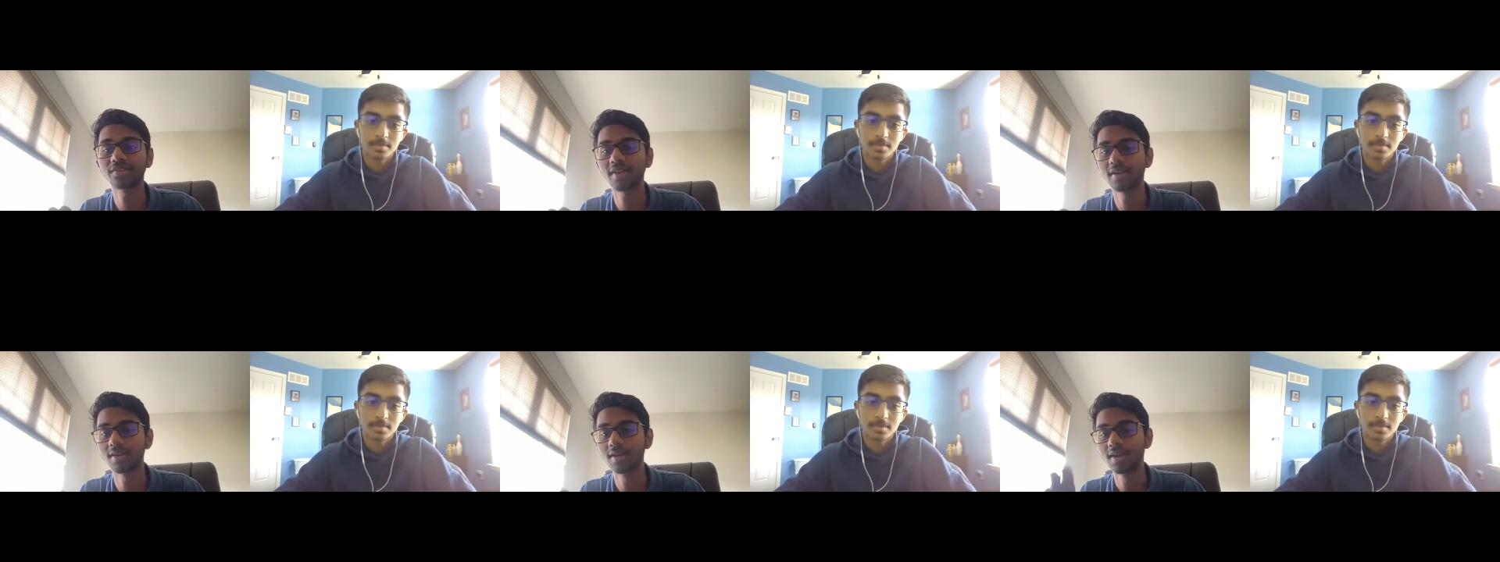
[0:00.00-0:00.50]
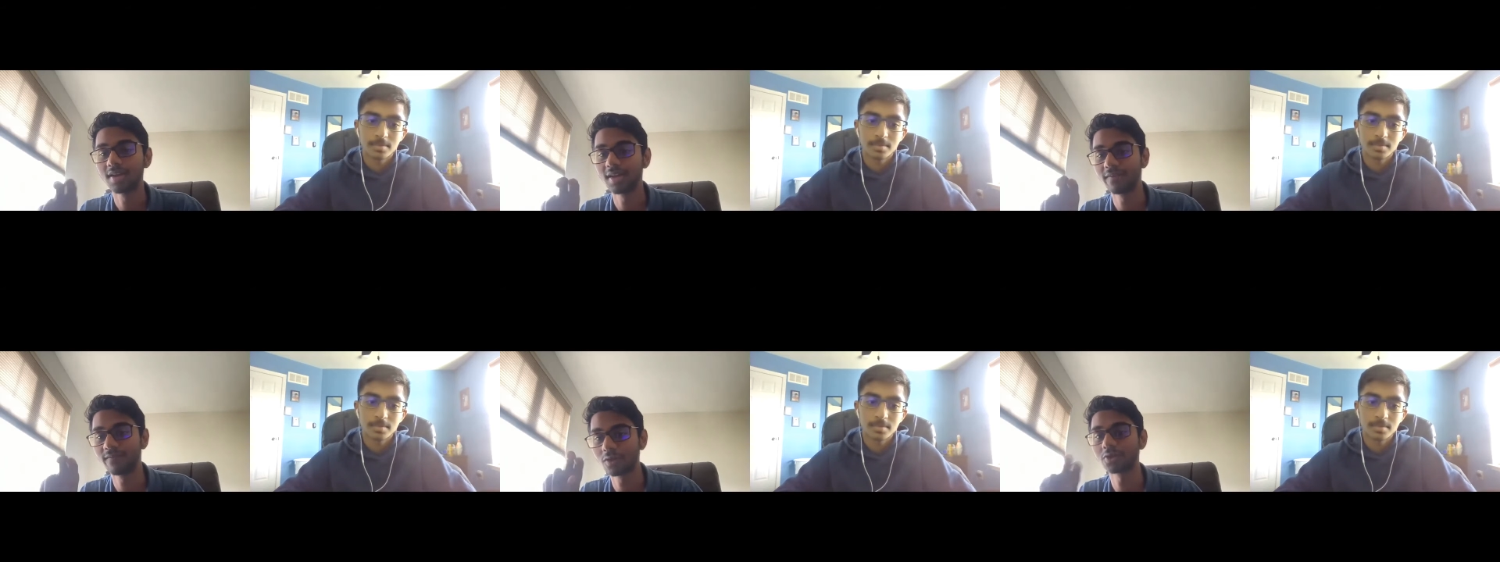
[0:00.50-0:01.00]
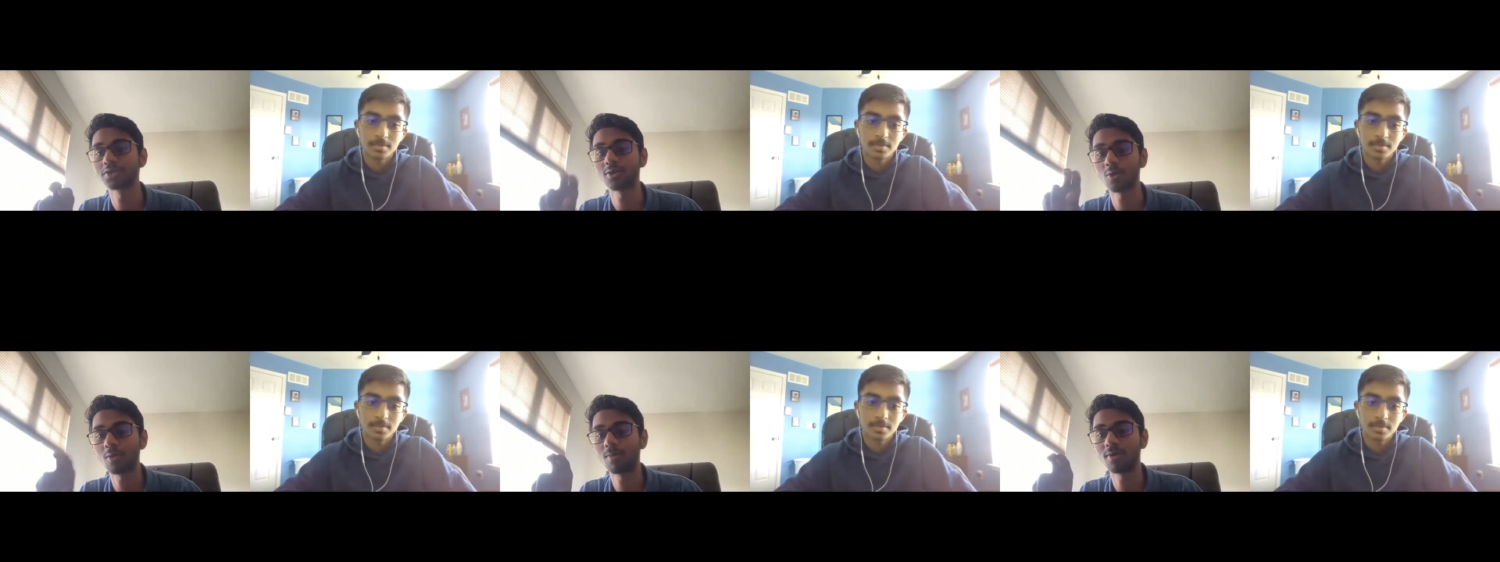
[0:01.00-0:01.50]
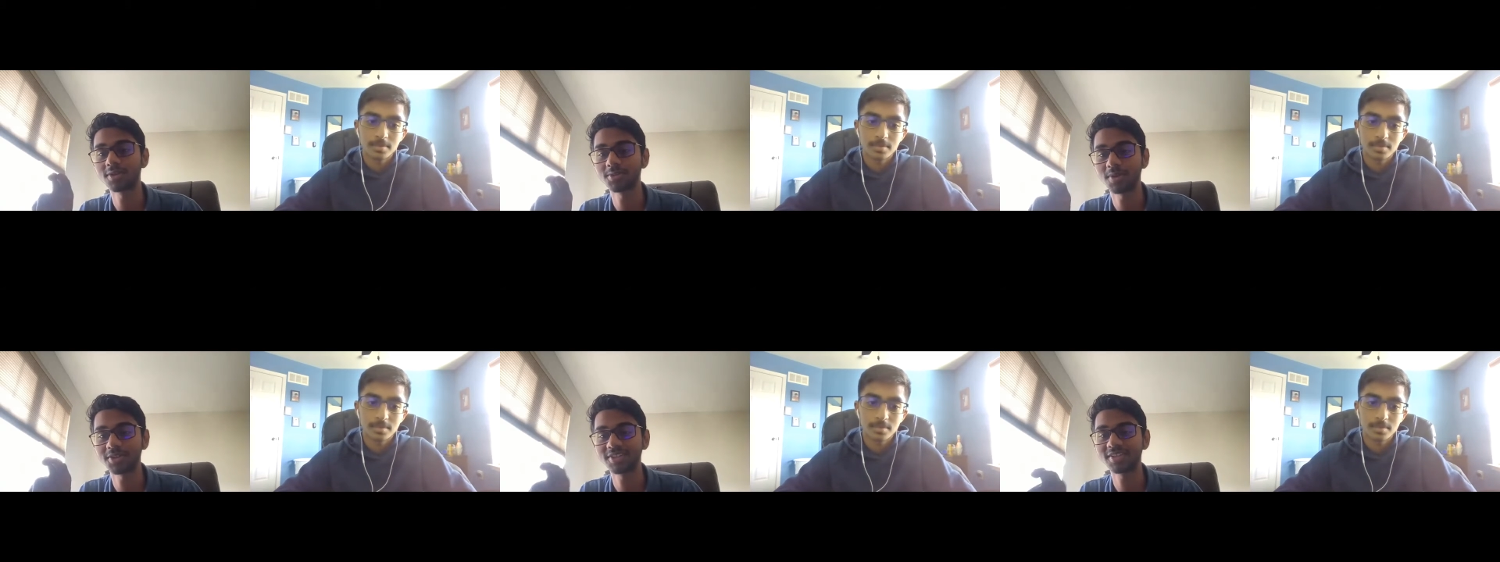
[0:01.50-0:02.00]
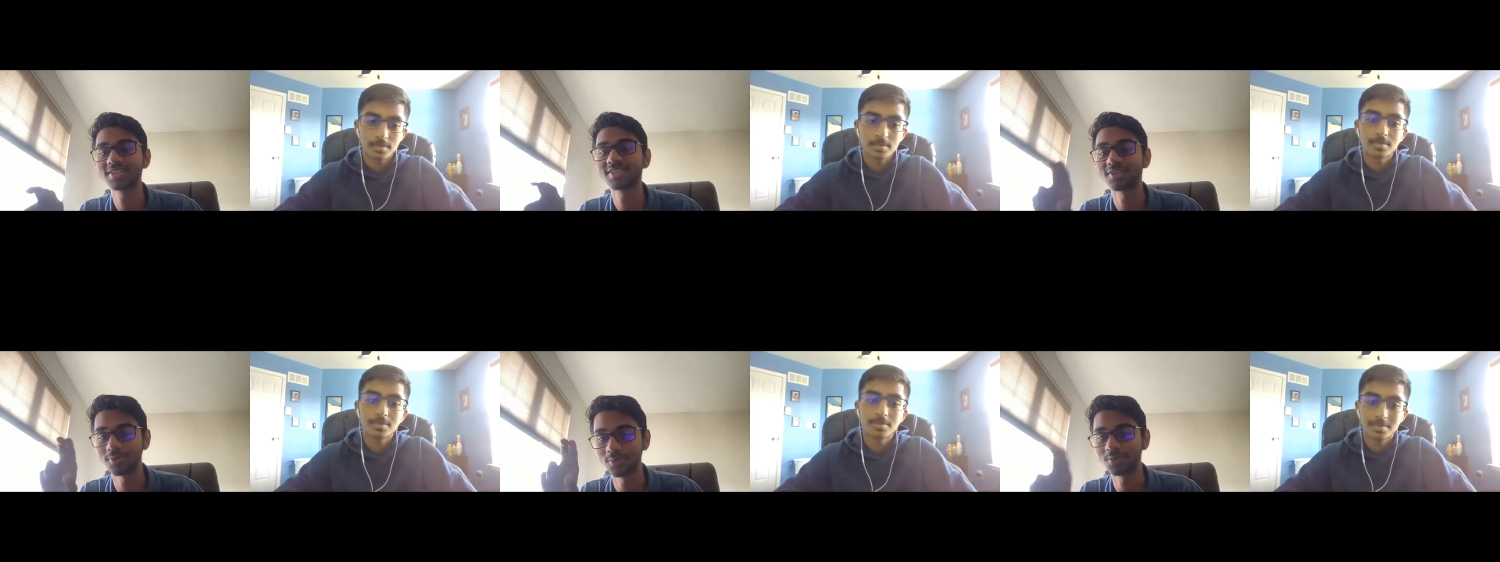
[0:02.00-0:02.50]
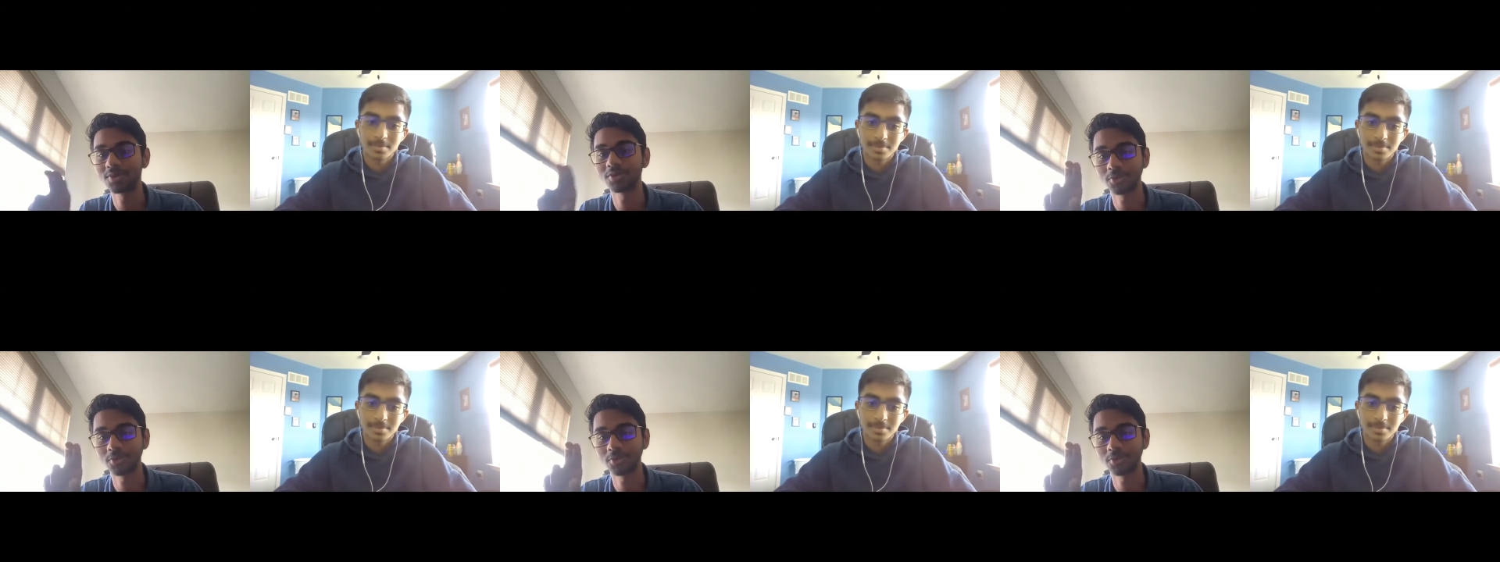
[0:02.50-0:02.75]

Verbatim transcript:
Speaker 1: said, if you're a slower ball specialist, use a